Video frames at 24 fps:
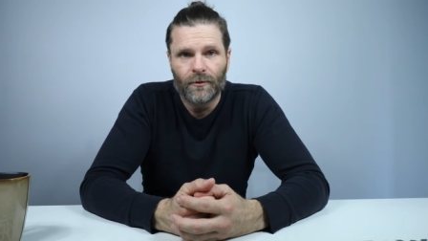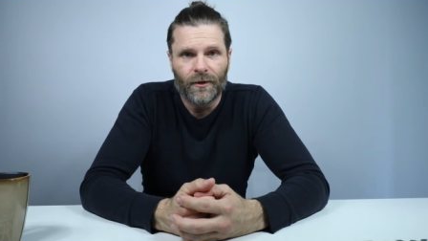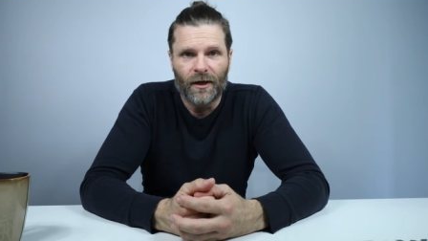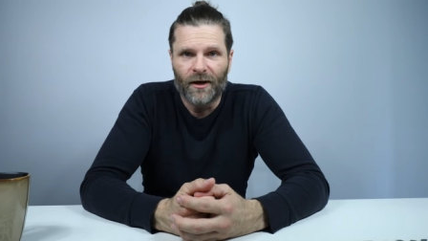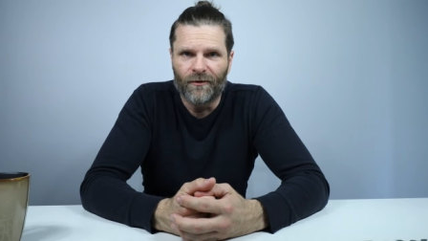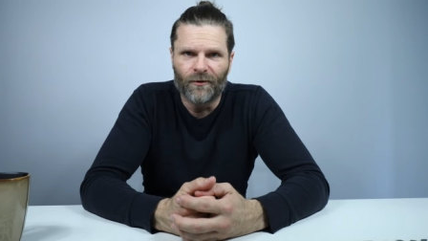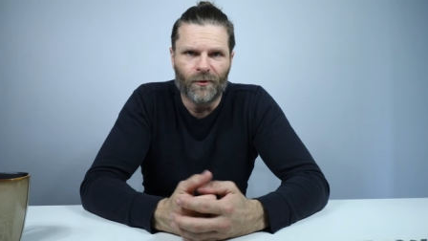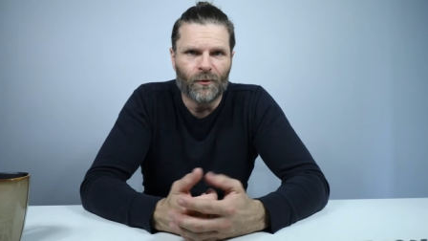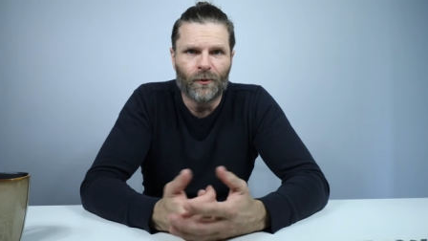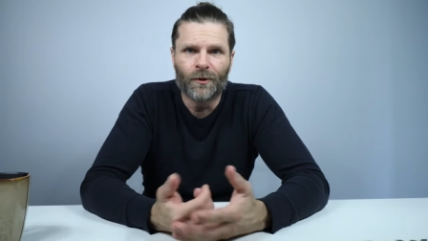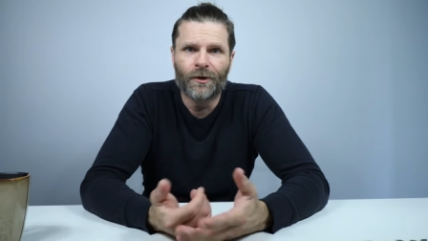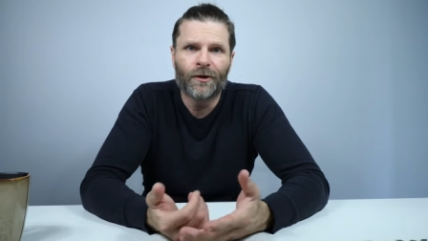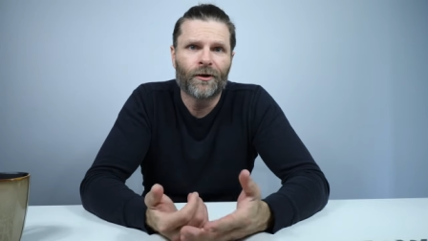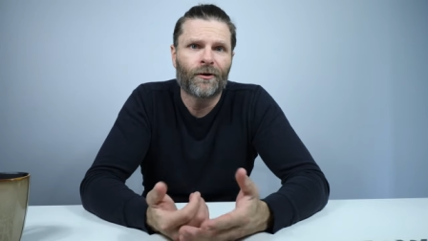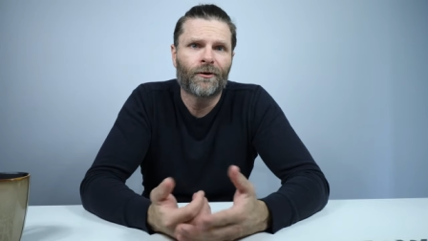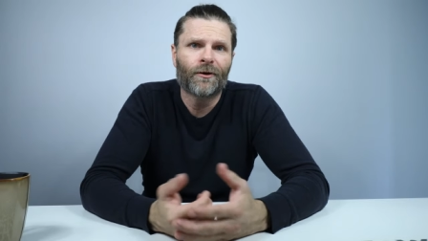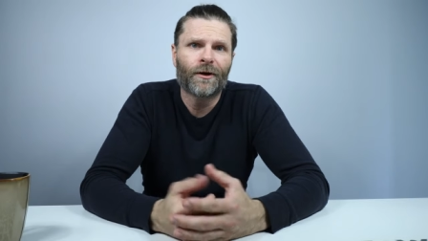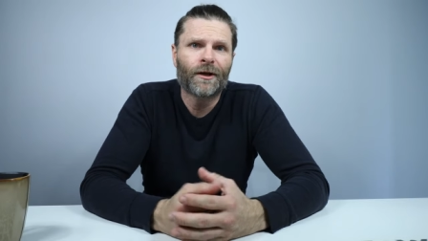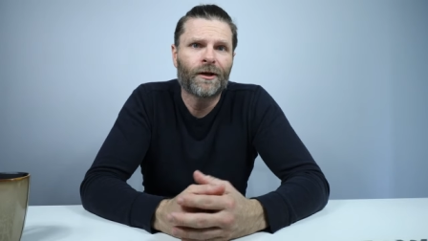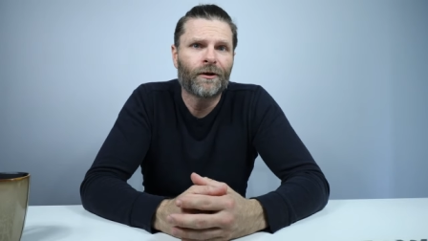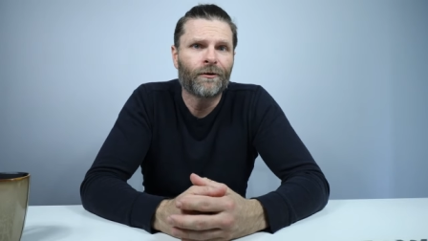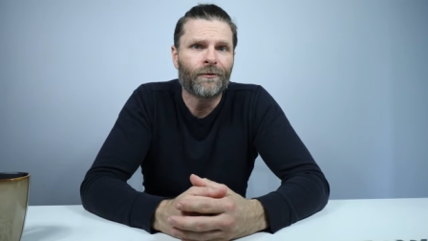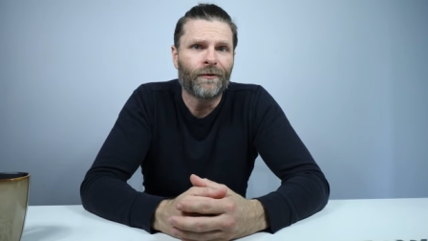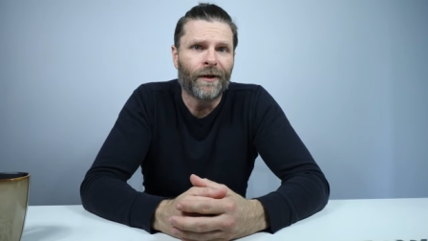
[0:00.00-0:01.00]
Everyone
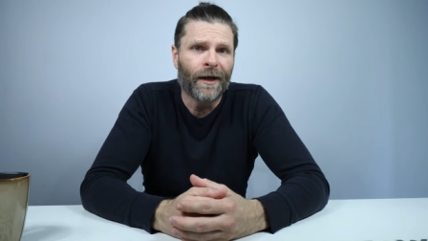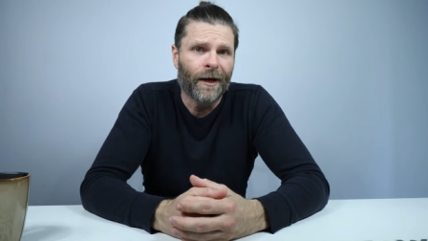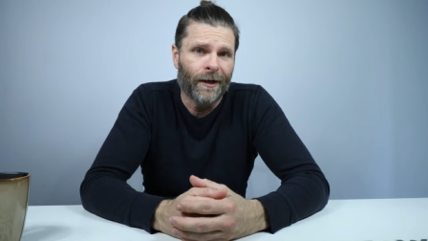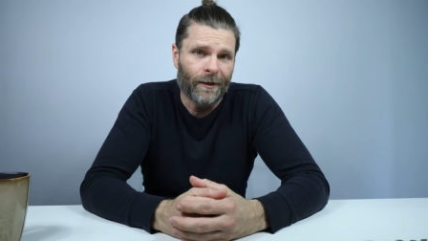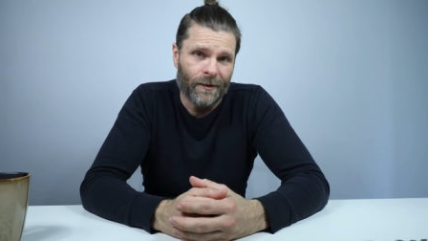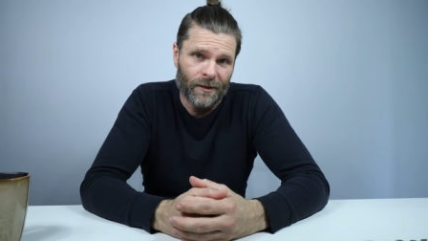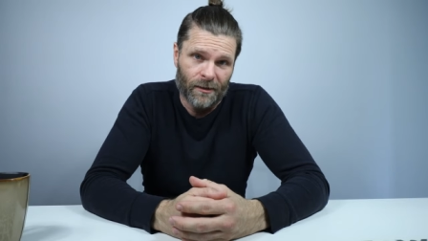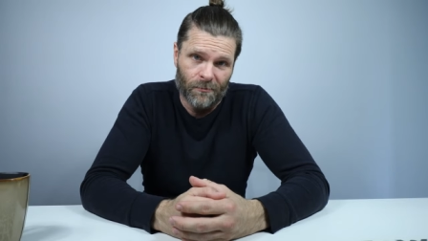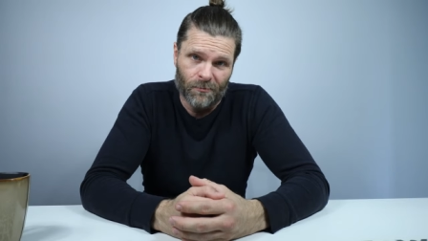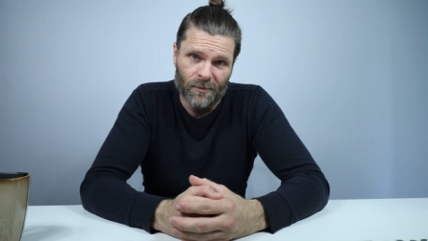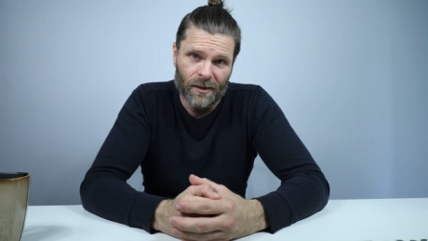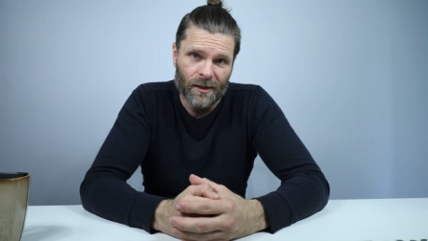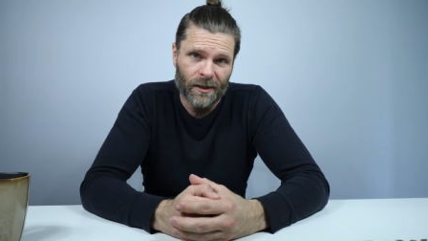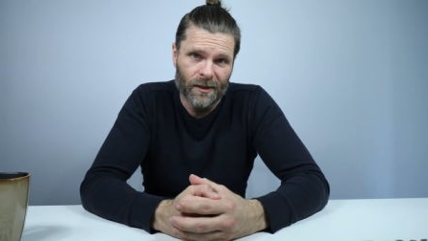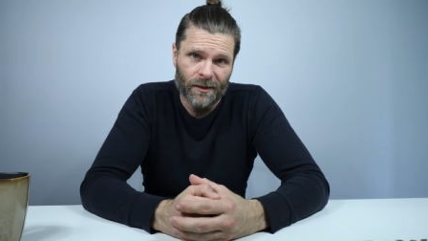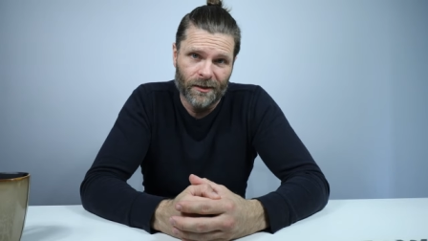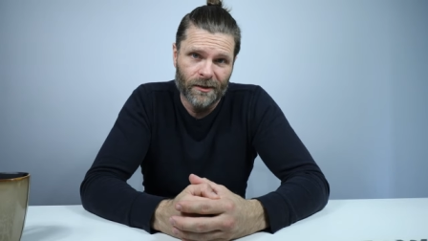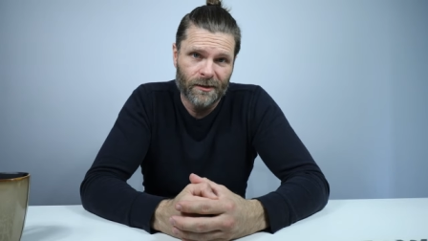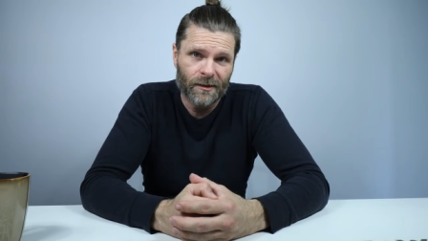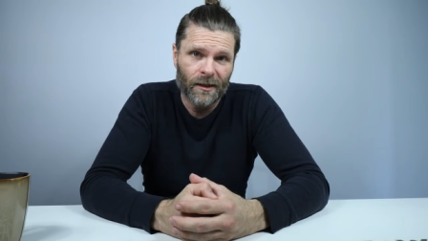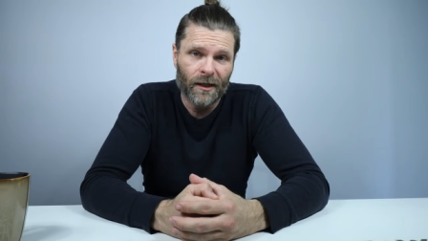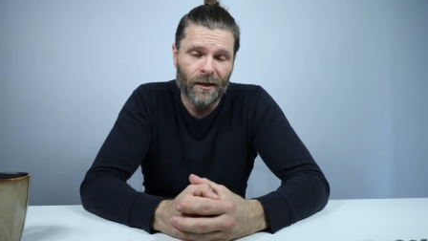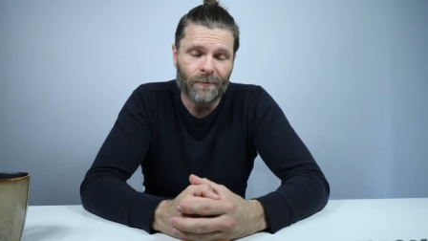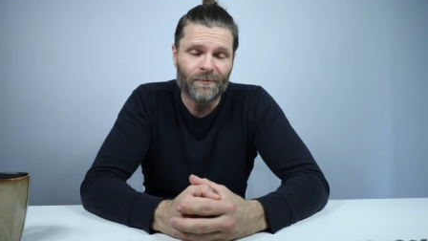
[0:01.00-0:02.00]
already knew that. I'm behind the
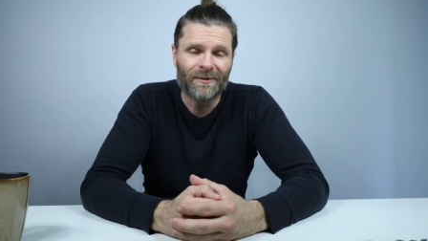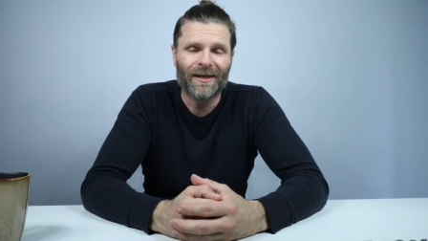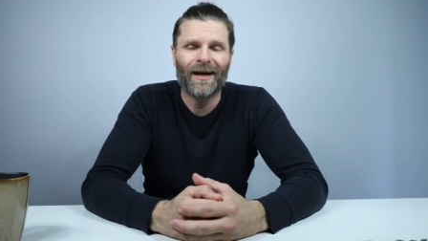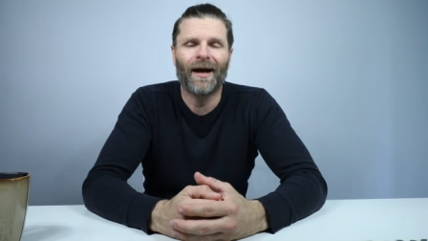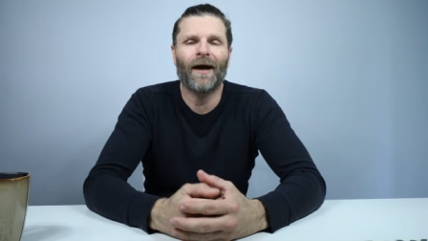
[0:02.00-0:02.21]
times.